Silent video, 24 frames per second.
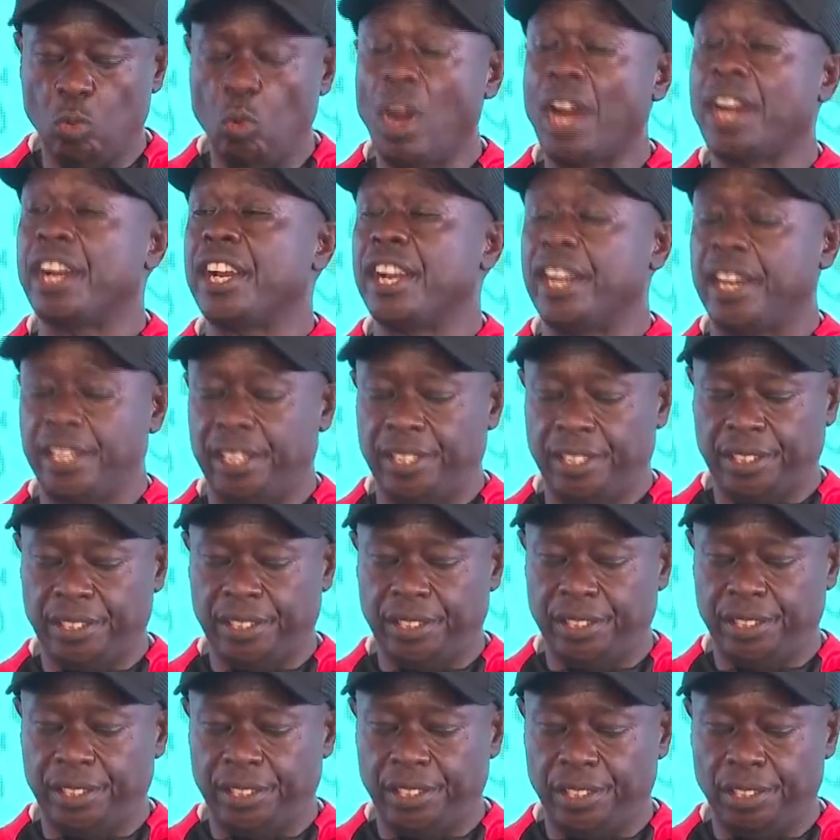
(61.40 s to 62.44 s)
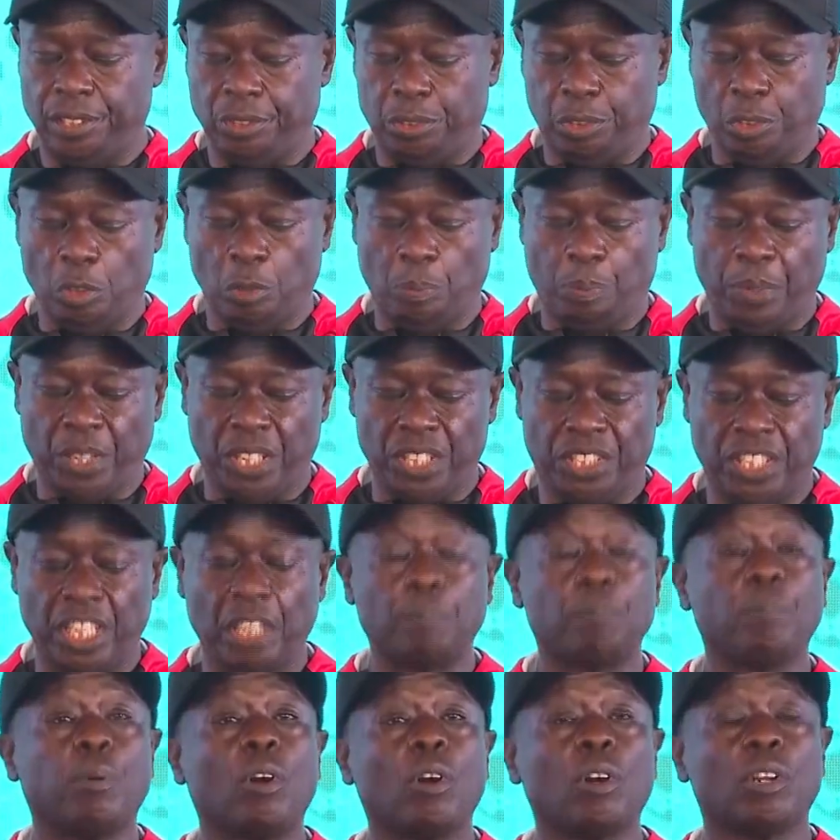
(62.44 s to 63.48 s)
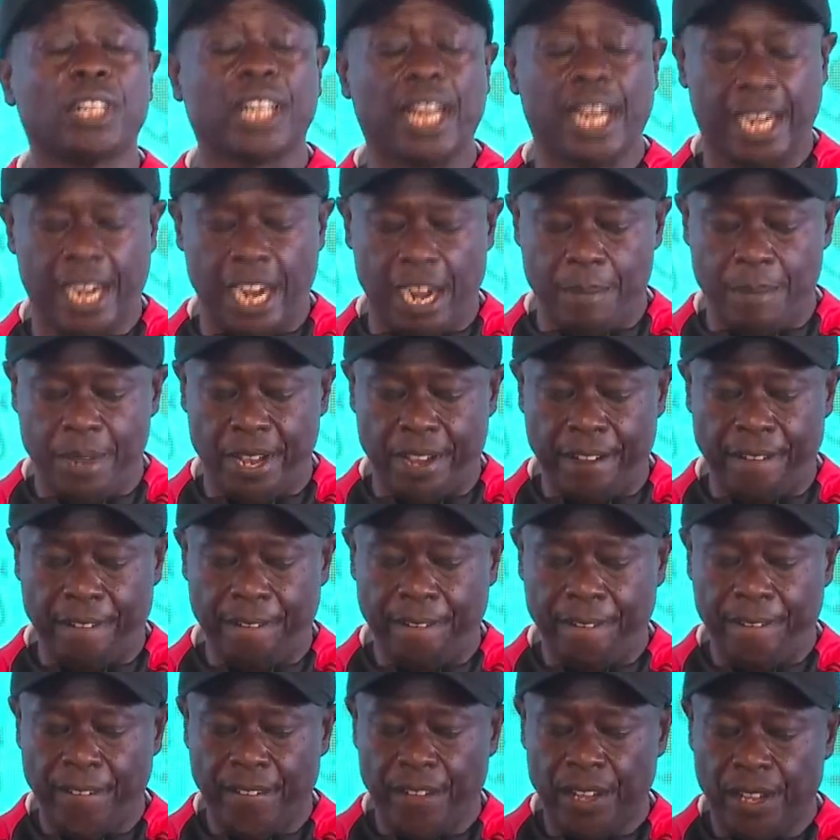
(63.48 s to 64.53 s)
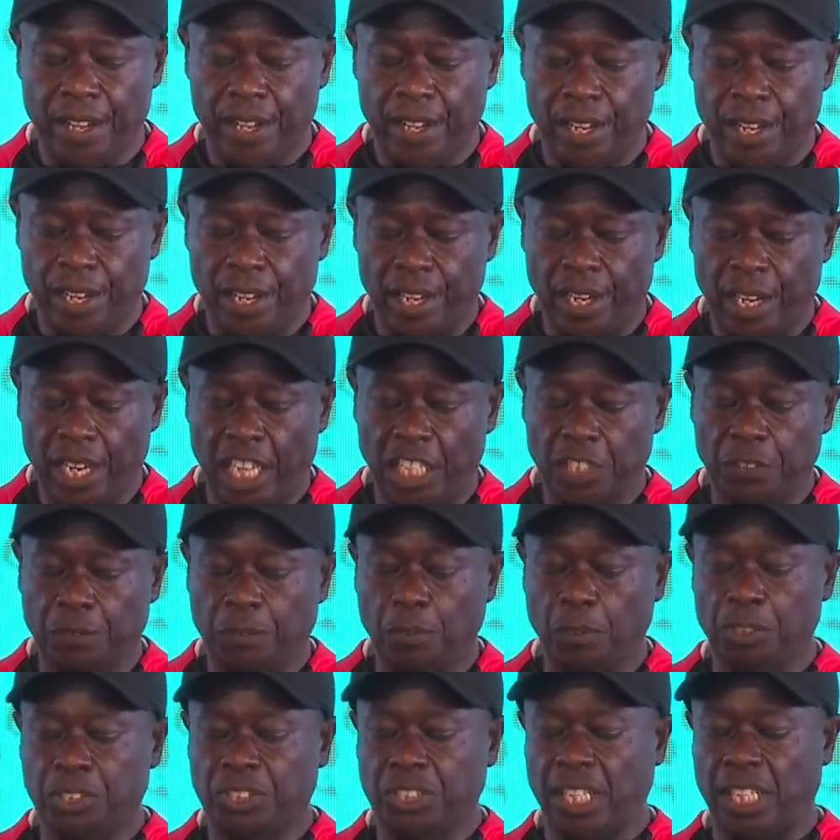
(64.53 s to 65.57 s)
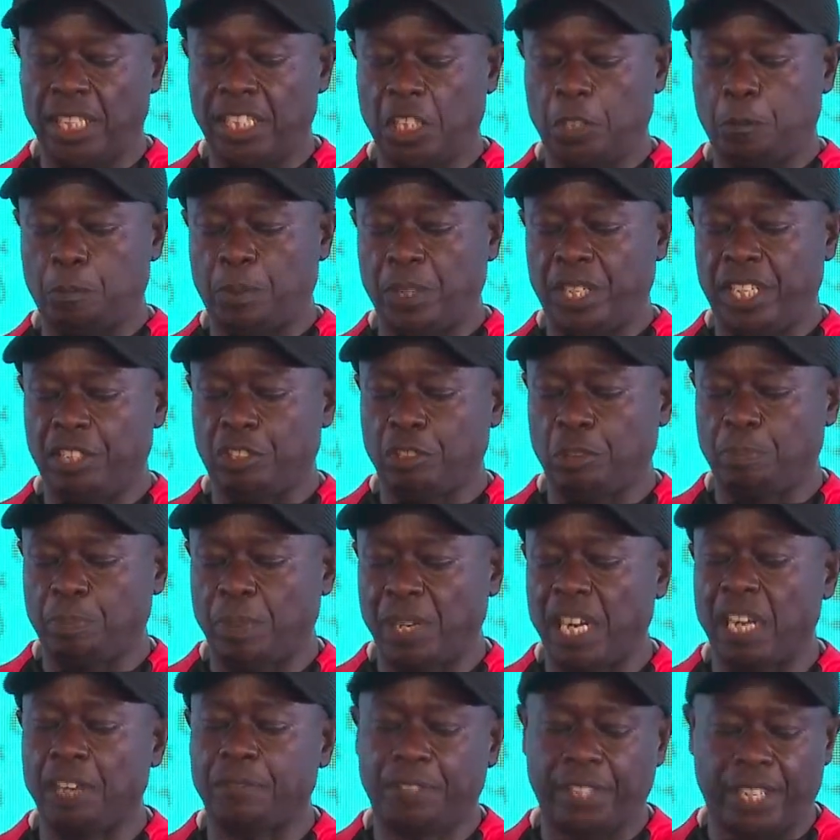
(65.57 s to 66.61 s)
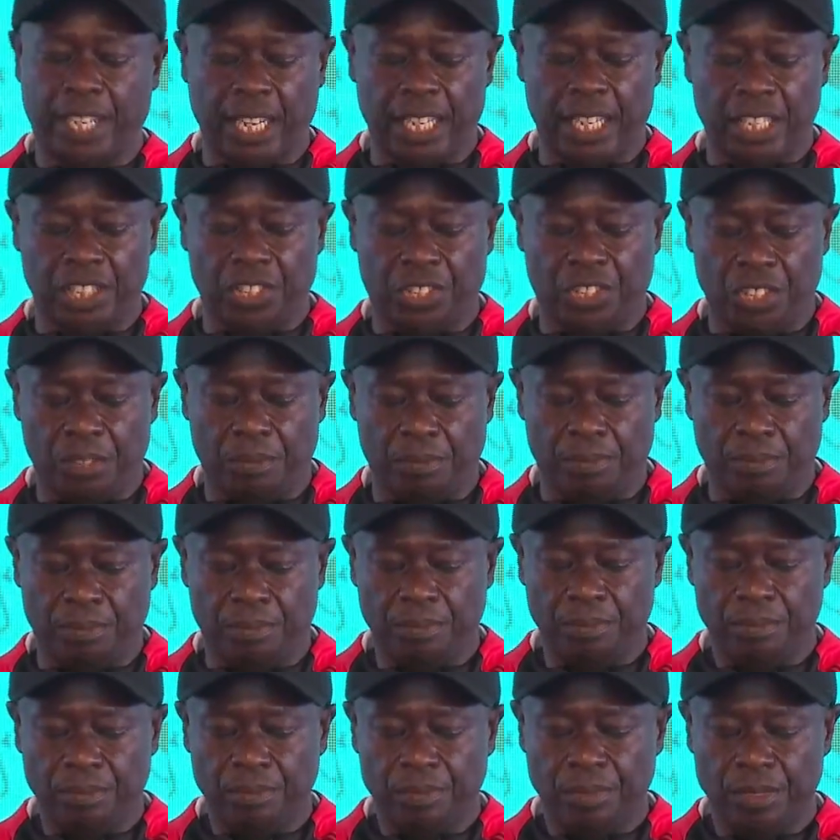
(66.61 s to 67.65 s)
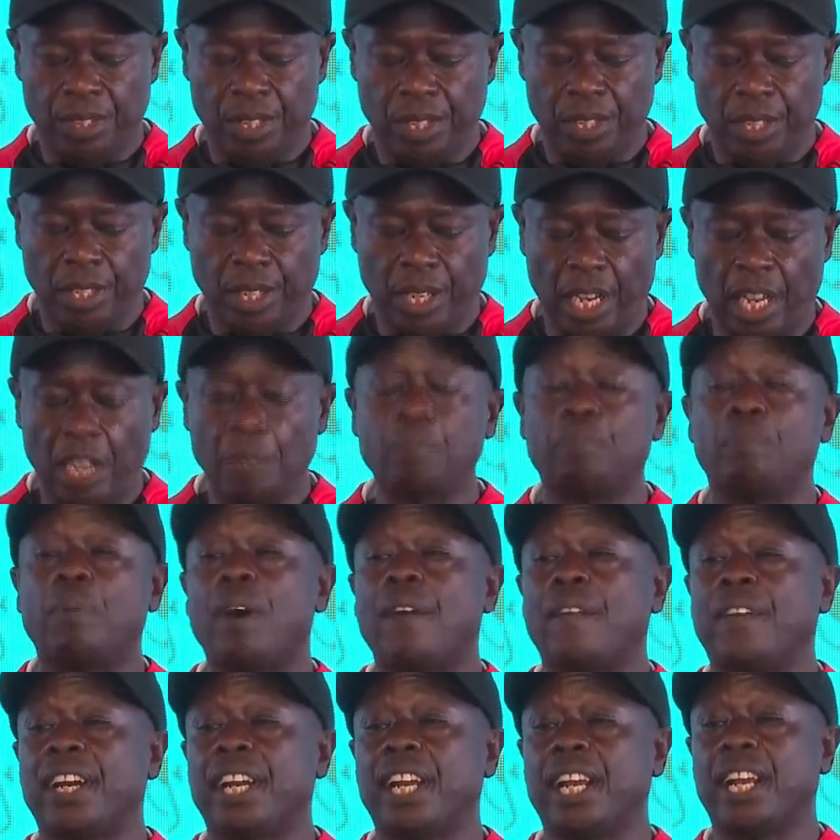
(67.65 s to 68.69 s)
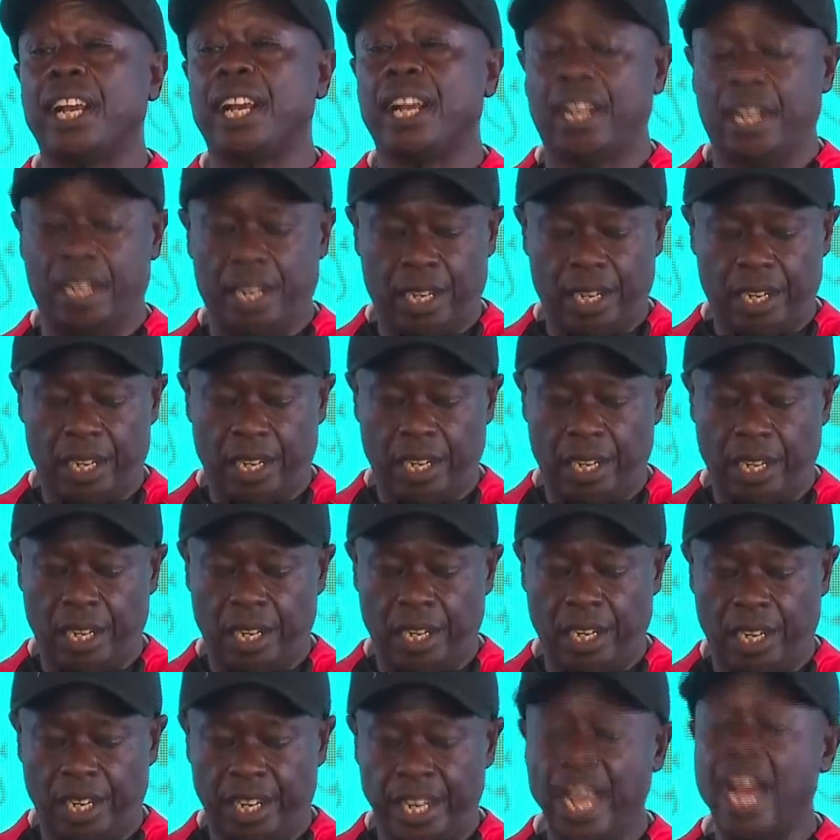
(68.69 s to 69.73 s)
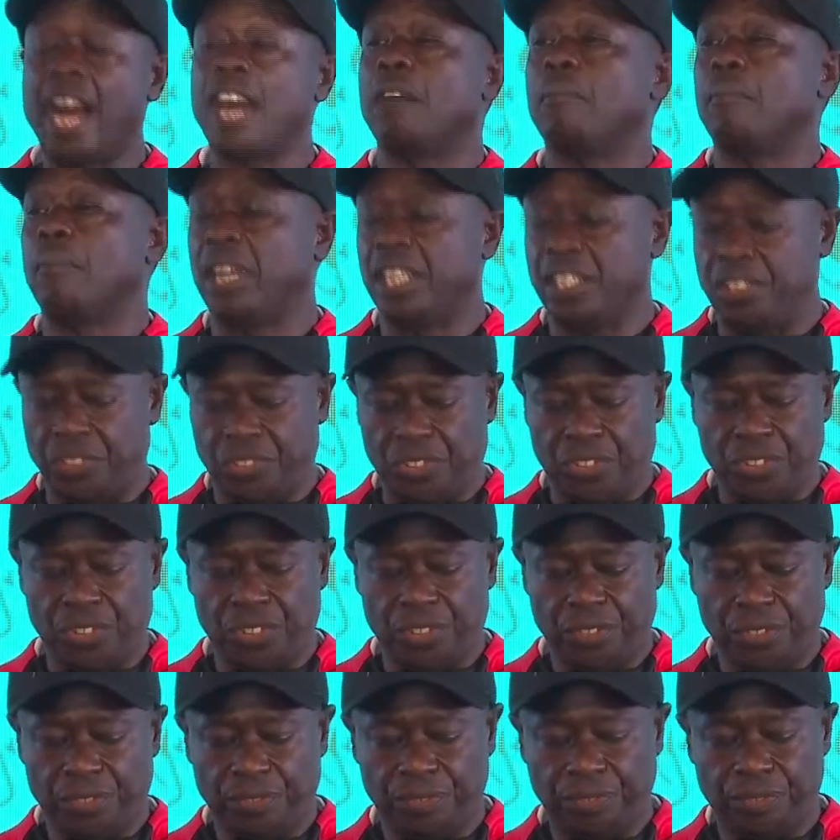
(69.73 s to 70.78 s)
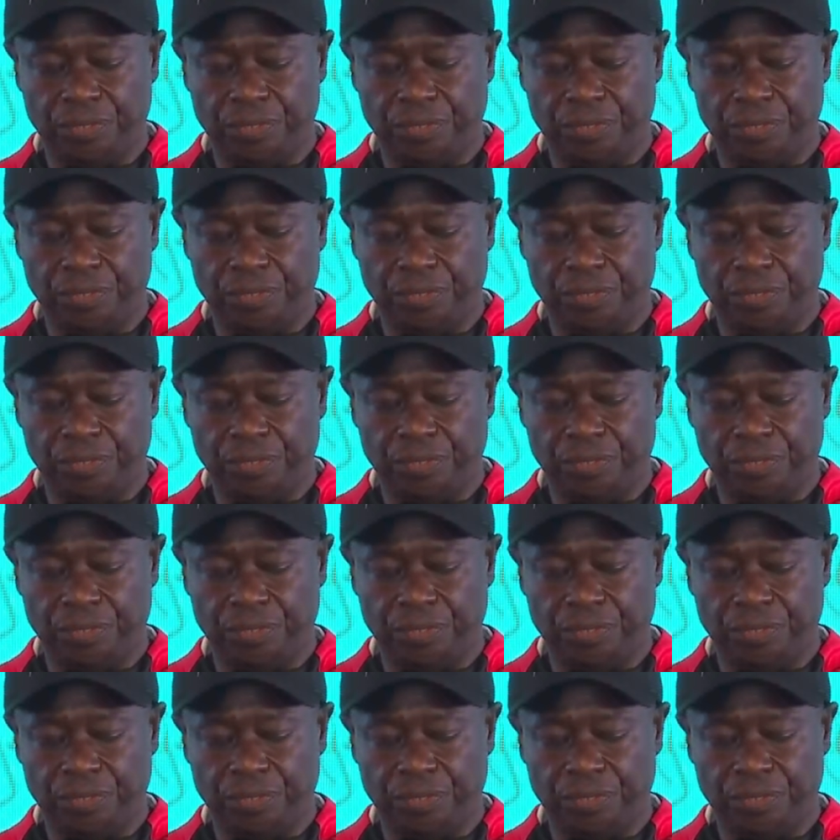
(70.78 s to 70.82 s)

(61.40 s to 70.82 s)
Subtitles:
Rwanda, through President Paul Kagame, has fostered the spirit of Pan-Africanism, empowering young minds.